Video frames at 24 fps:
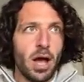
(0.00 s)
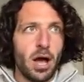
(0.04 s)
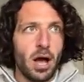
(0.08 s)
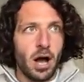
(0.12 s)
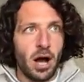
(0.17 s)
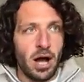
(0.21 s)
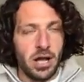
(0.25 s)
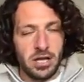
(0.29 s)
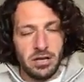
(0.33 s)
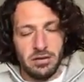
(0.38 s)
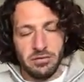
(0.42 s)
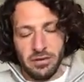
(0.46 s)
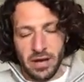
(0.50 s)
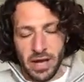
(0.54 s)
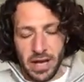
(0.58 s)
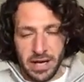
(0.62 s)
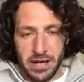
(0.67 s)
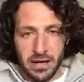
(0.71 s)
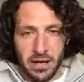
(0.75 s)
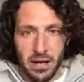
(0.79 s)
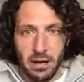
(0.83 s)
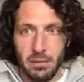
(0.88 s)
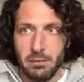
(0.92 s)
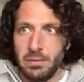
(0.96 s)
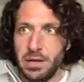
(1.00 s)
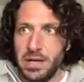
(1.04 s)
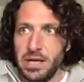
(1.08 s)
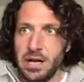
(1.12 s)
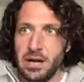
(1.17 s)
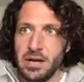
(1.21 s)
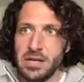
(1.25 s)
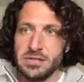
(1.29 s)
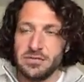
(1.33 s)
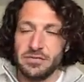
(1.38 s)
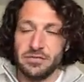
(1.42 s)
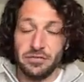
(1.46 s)
Ayurveda, you
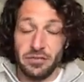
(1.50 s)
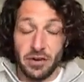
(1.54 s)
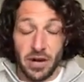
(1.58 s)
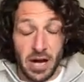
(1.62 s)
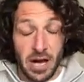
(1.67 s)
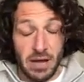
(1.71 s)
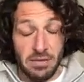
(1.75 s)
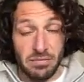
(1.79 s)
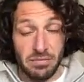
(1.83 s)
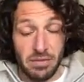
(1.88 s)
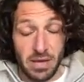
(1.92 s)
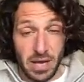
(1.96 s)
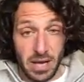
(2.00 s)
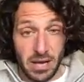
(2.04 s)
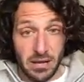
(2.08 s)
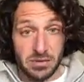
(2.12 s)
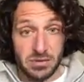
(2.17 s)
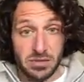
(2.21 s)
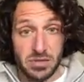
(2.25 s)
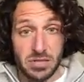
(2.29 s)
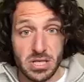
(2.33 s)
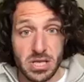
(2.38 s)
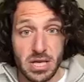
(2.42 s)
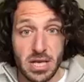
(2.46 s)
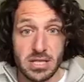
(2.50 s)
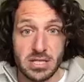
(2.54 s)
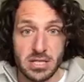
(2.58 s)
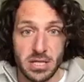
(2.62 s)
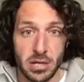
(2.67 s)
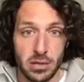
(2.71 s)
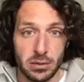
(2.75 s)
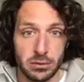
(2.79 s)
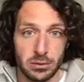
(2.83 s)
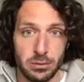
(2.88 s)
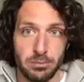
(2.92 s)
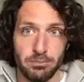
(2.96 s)
know, is 5,000 years
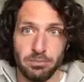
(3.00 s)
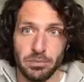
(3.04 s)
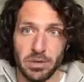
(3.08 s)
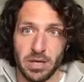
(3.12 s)
old.